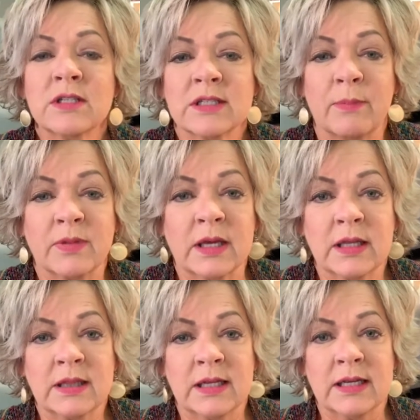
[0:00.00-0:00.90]

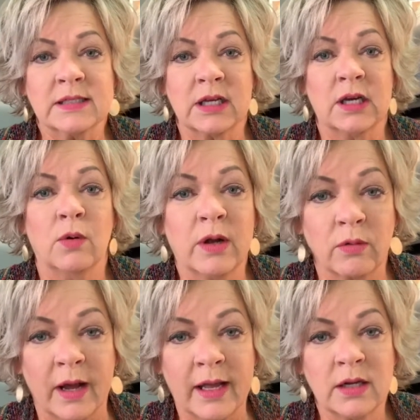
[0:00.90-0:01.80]
something that isn't going
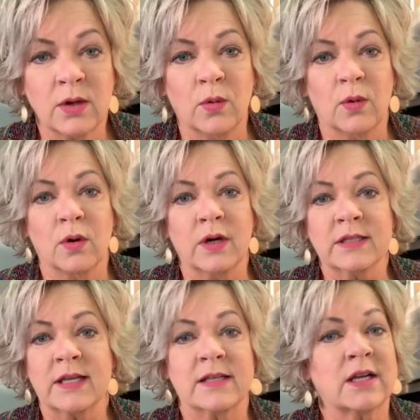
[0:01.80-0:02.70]
right or
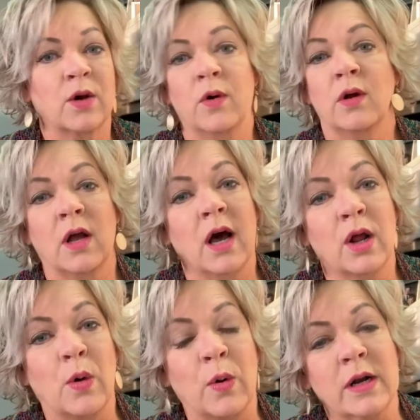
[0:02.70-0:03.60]
hasn't gone
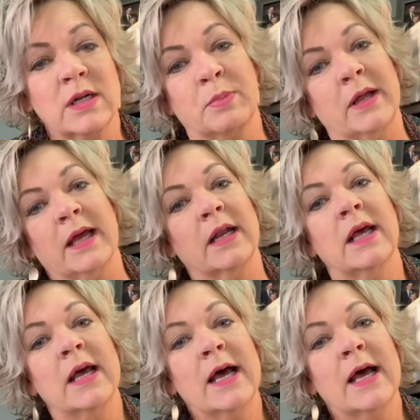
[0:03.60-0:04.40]
according to plan,